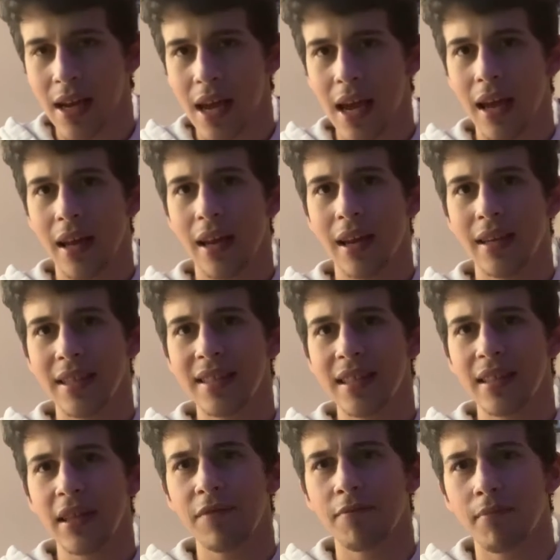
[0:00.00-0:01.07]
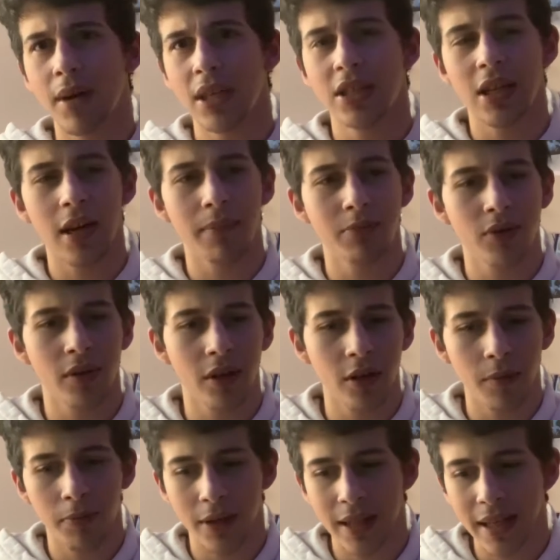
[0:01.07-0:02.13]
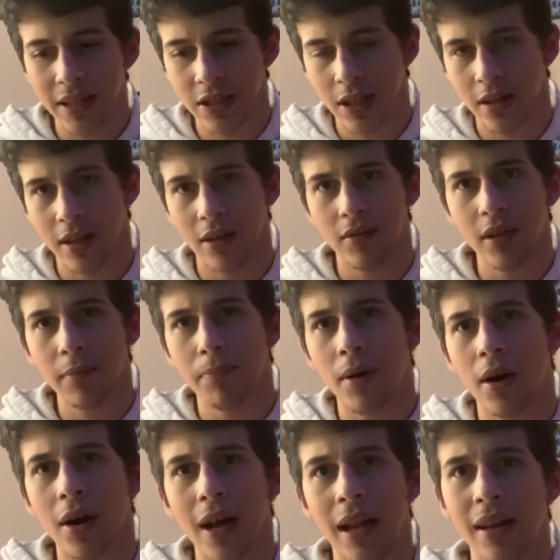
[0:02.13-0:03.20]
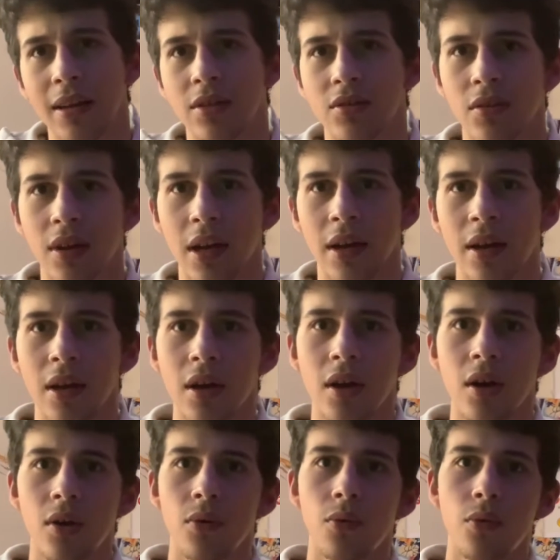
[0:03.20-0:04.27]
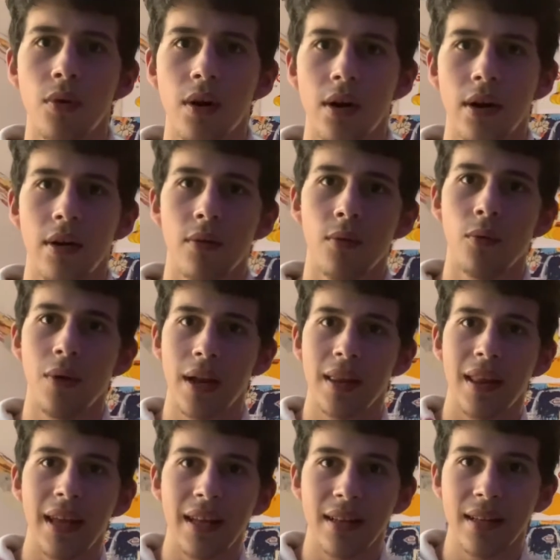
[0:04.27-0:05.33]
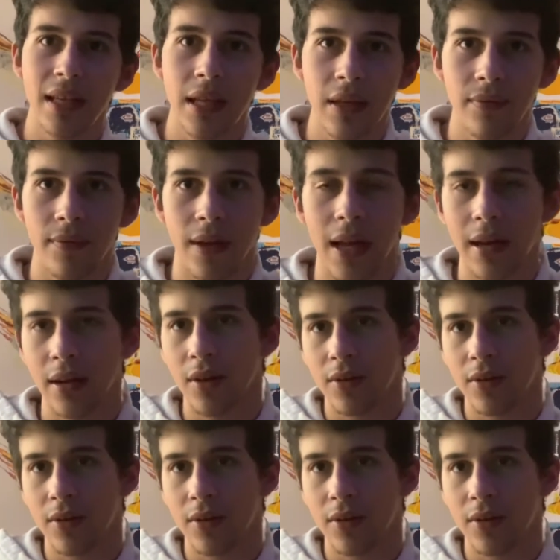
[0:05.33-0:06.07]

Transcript: and it doesn't leave much up to interpretation. The only part I enjoyed were when they leave and go